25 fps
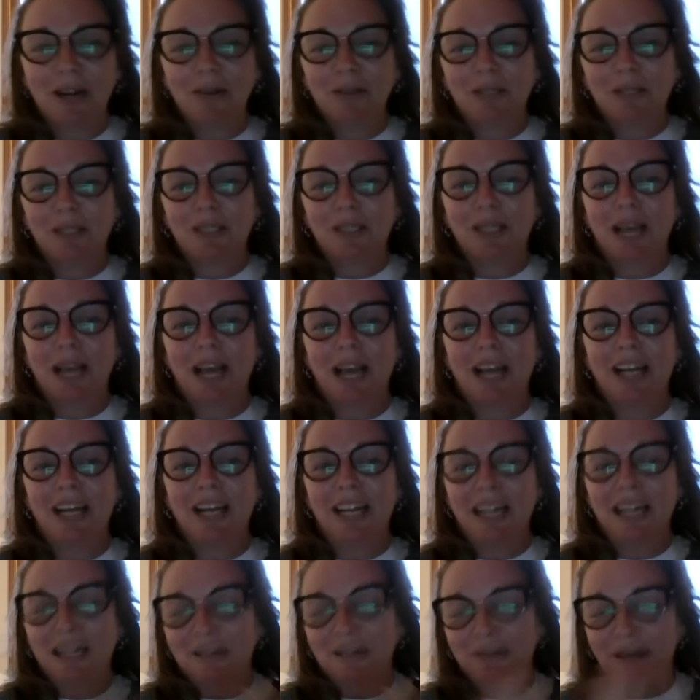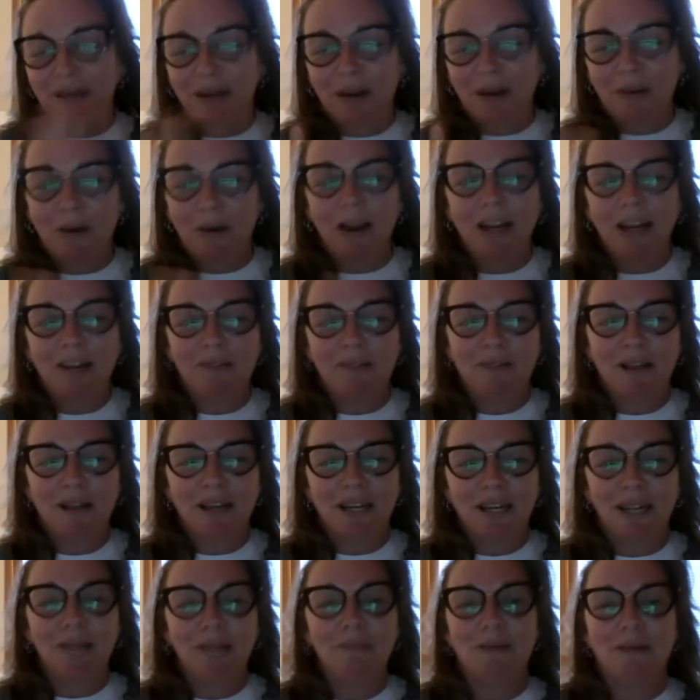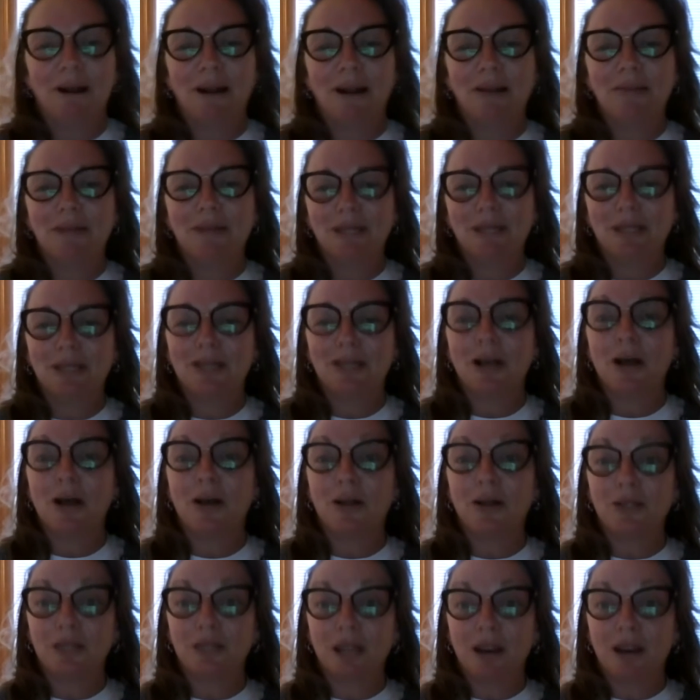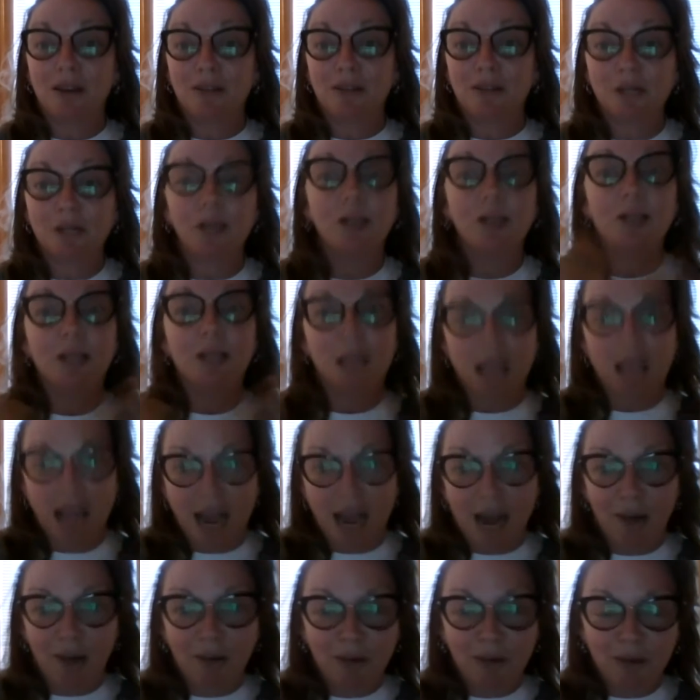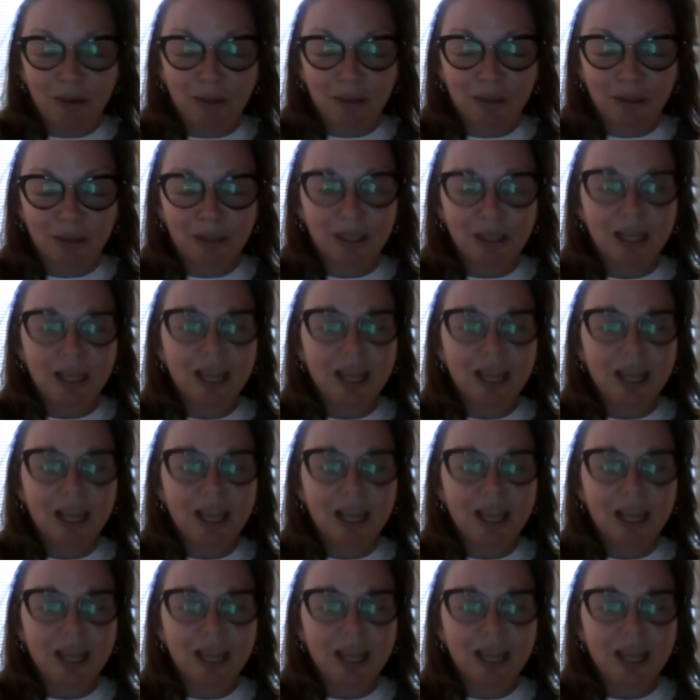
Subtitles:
society, and we don't want to offend anybody, we just call ourselves the owls.